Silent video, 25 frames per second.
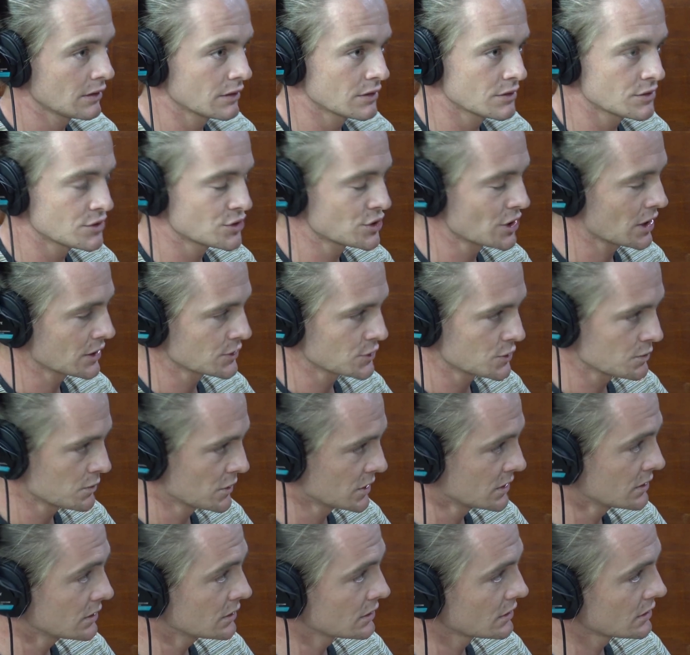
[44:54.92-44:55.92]
judgment,
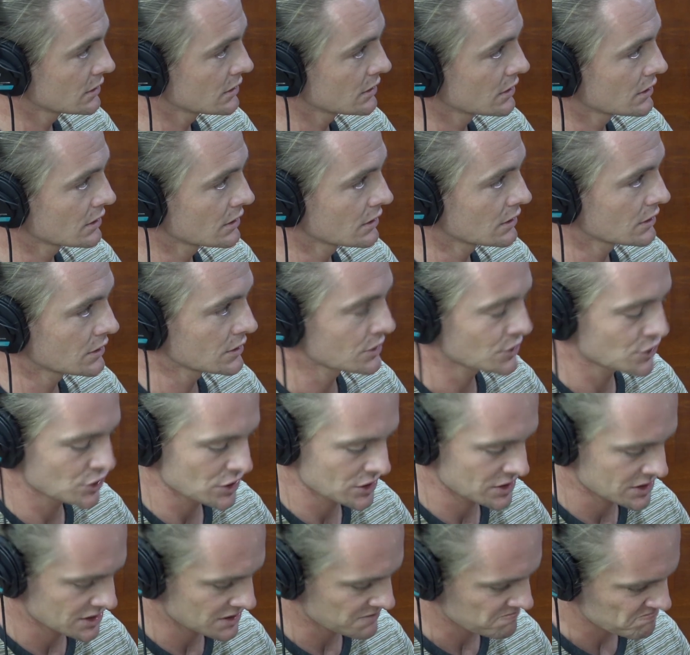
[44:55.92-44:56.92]

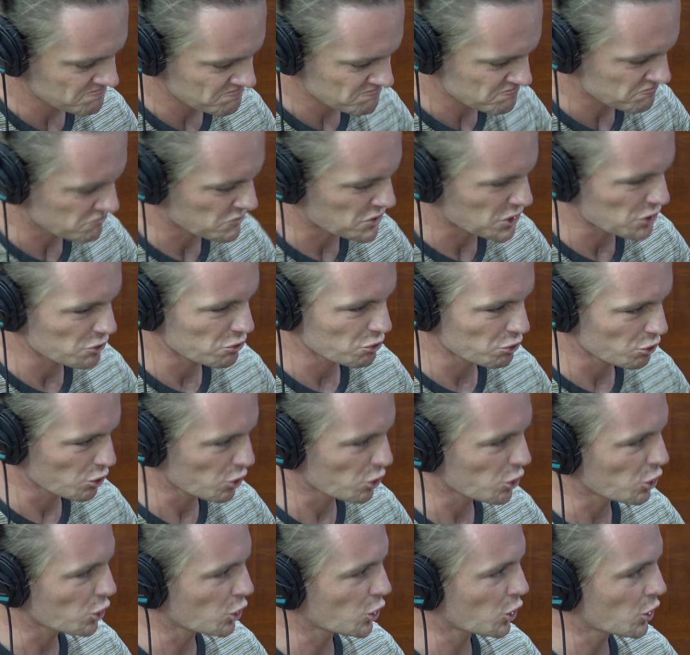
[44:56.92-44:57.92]
just the
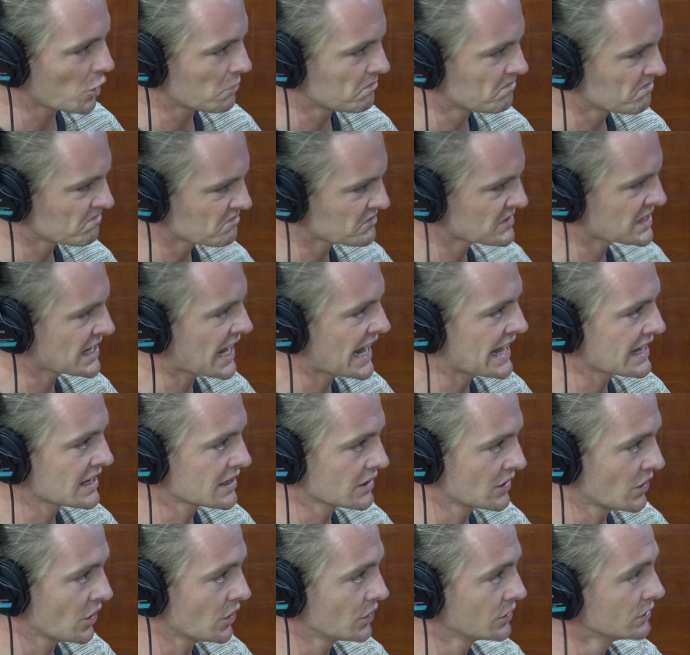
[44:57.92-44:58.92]
raw, take it
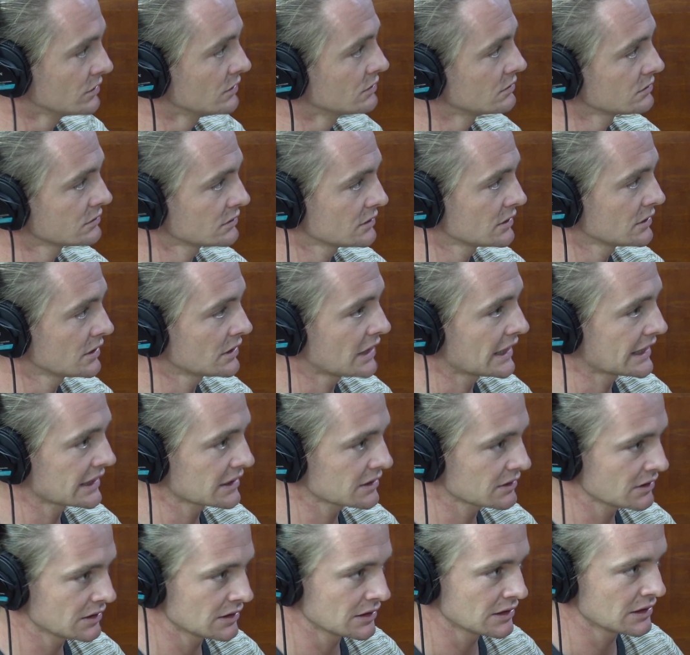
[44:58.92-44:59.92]
on, like
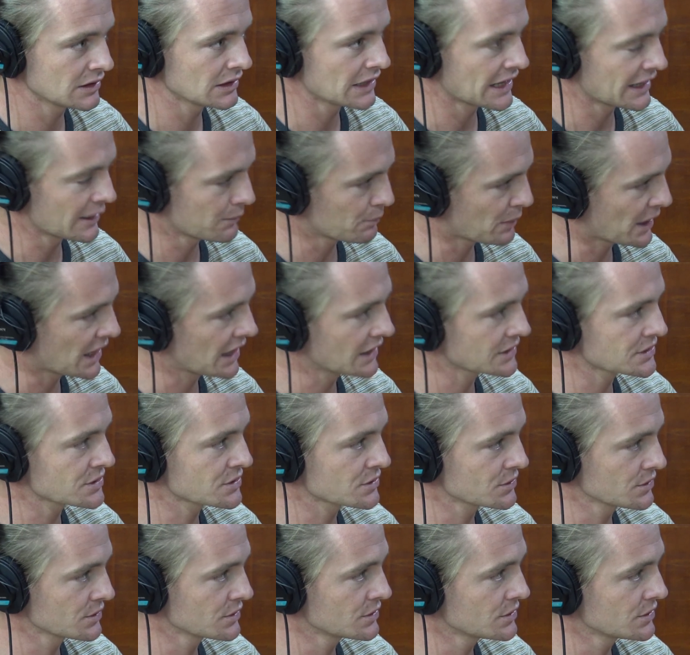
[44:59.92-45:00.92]
let it pass through
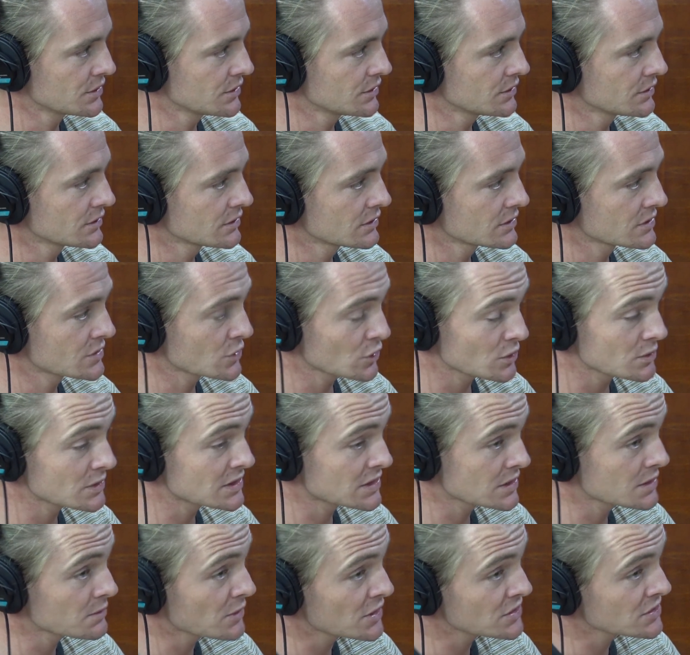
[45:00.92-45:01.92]
you. So it's the
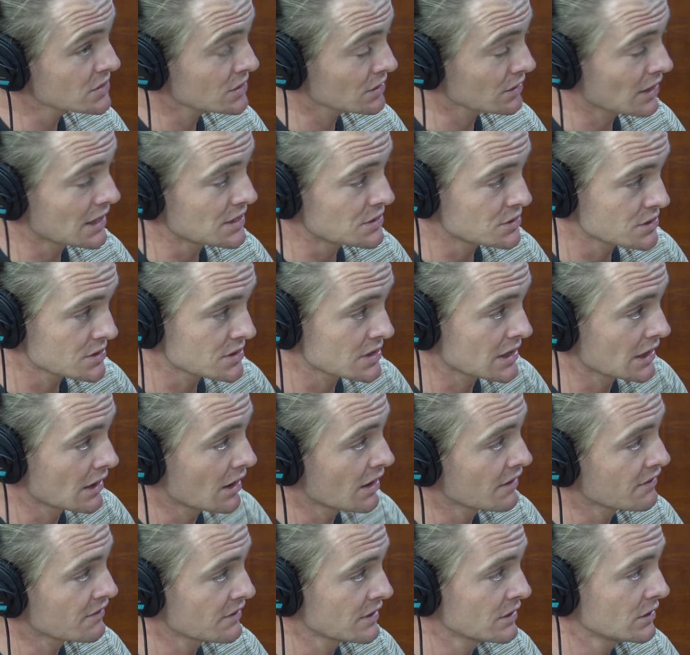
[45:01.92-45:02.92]
most courageous thing I
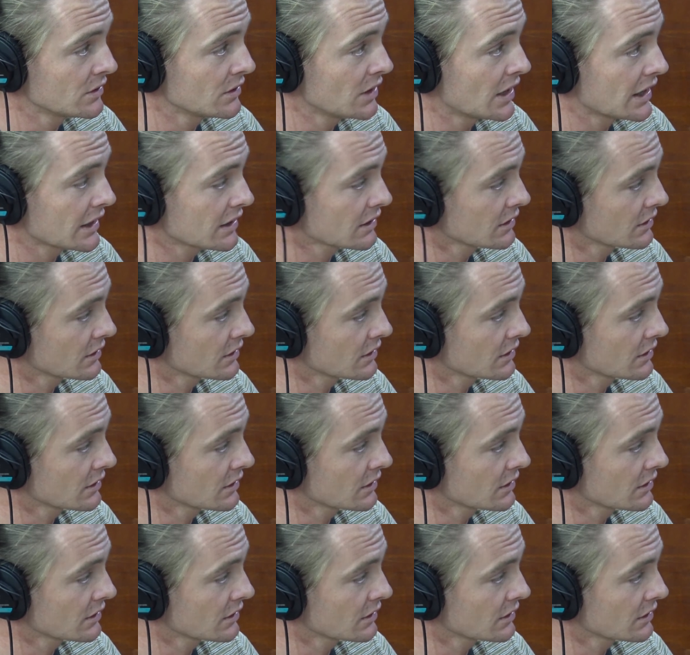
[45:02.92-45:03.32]
feel like